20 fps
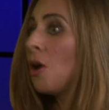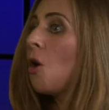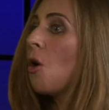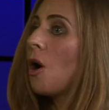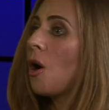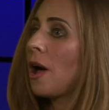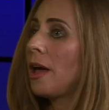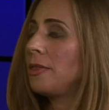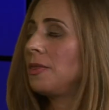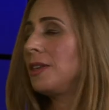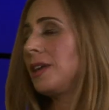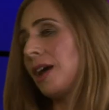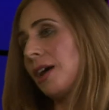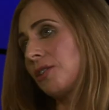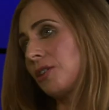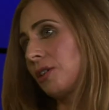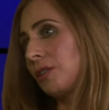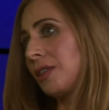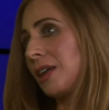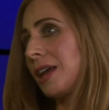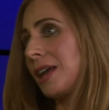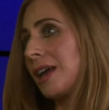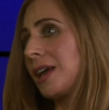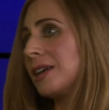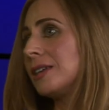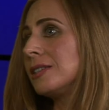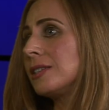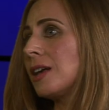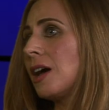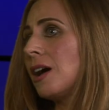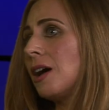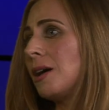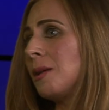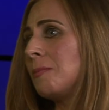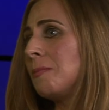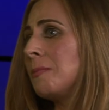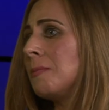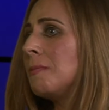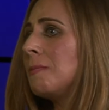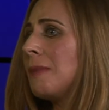And the other thing is,
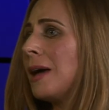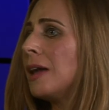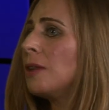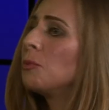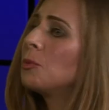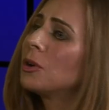men were